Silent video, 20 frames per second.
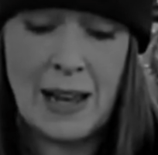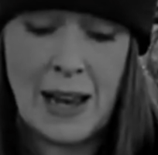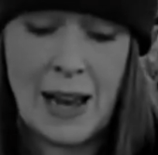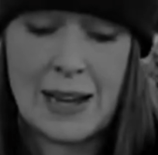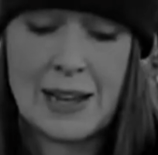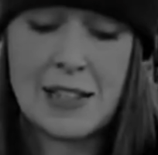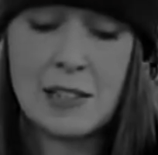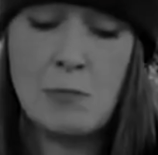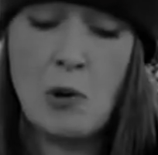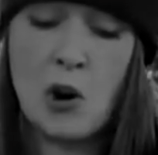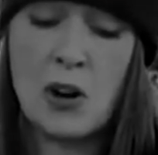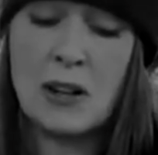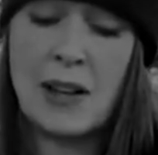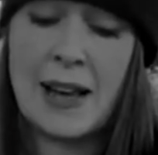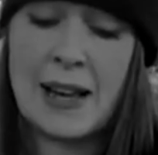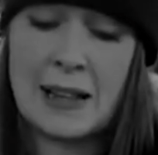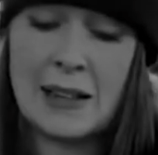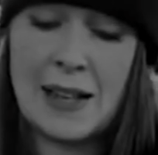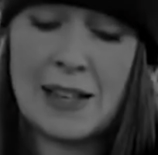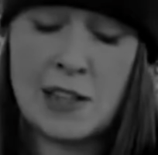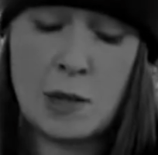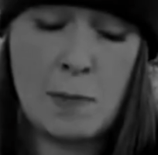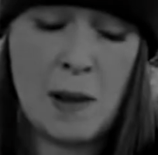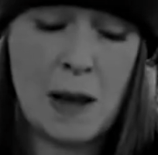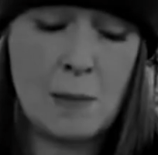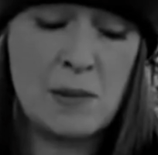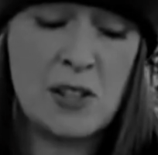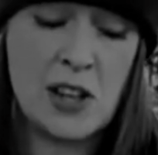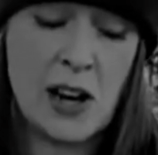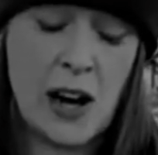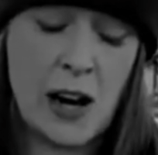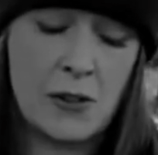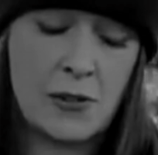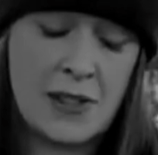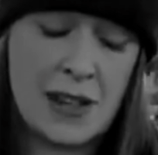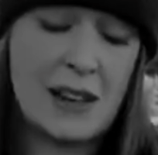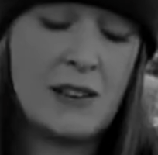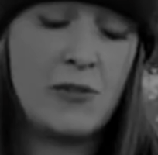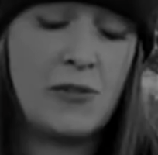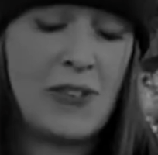and is more likely to be
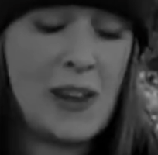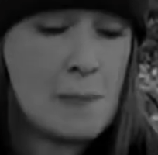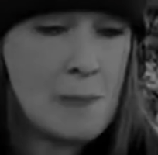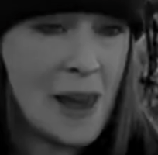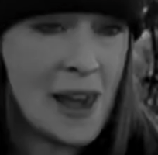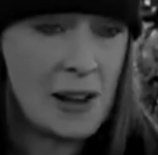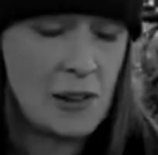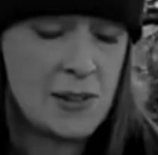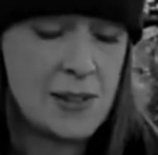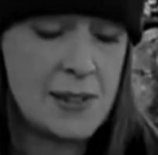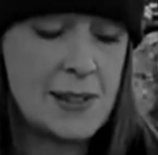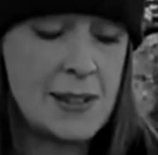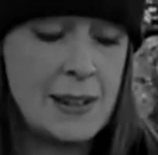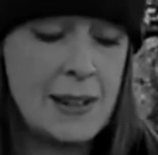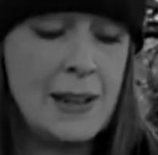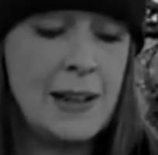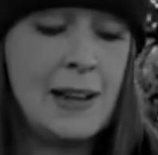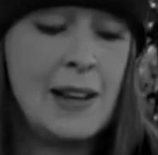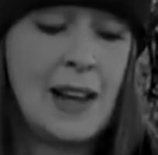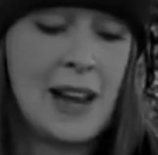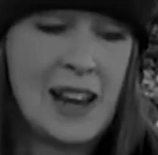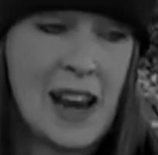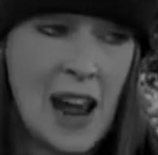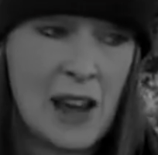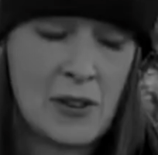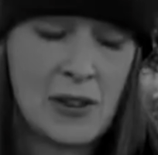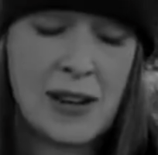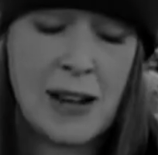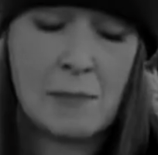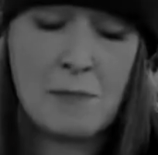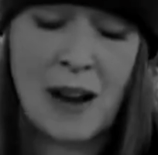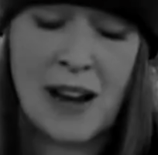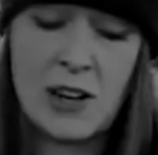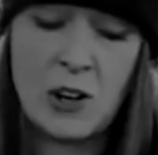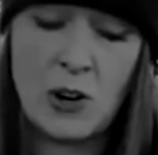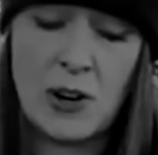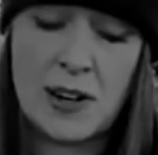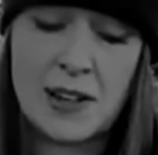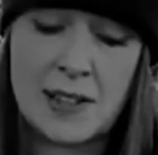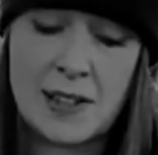observed in females, in ethnic
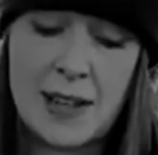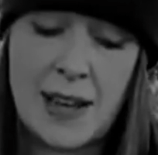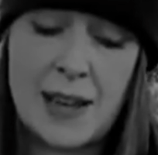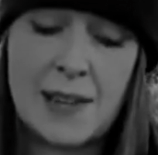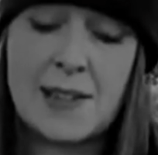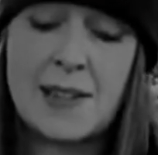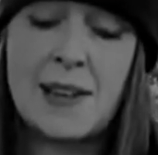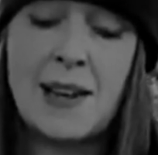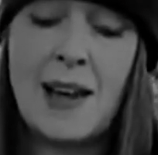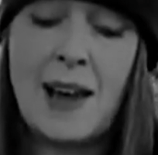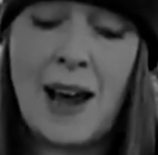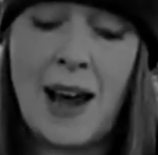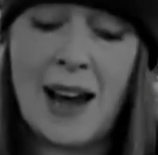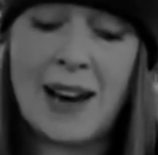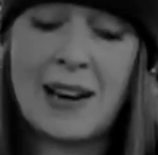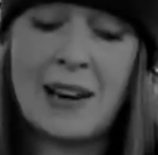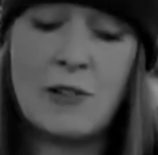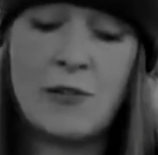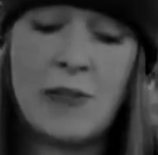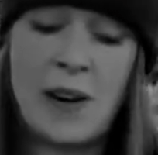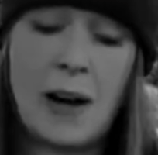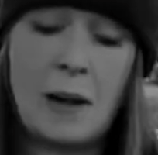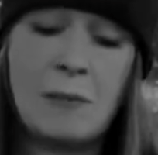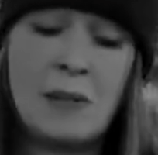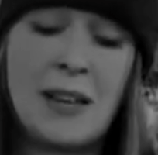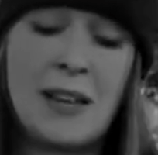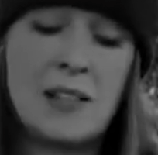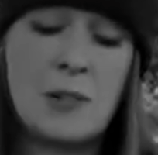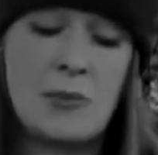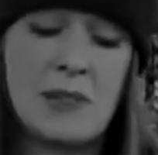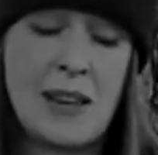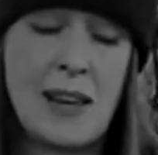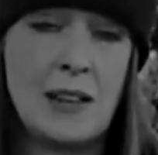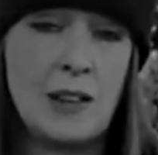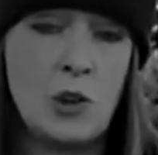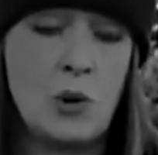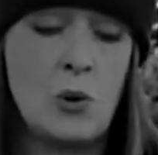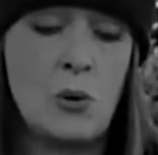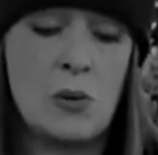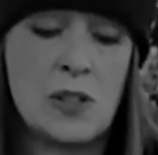minorities, and in families with a
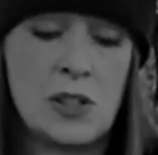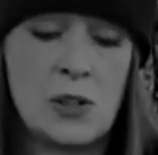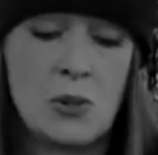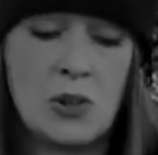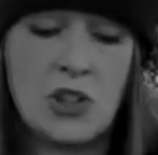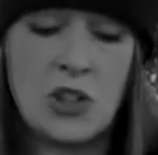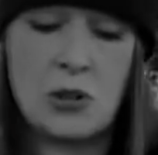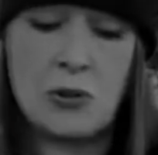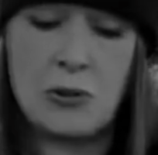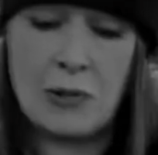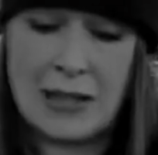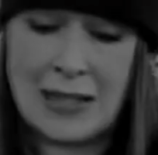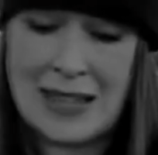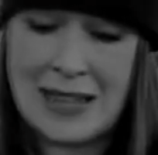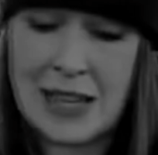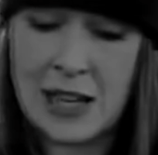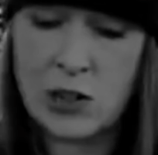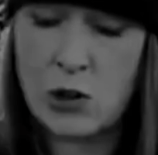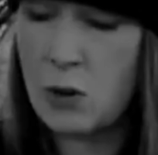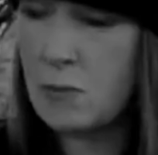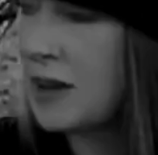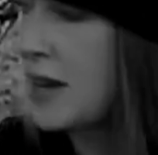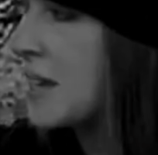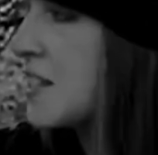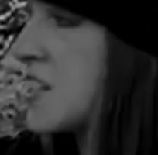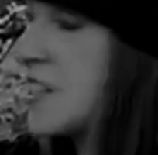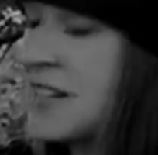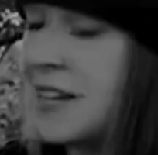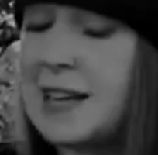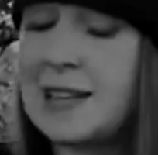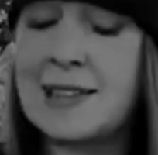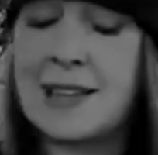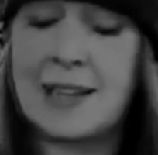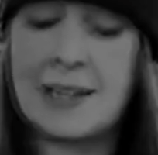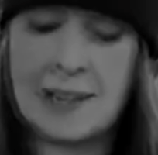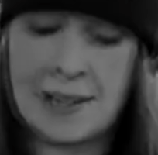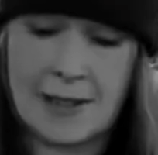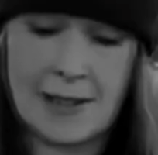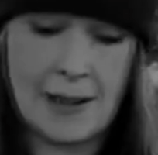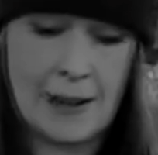low socioeconomic
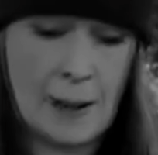status.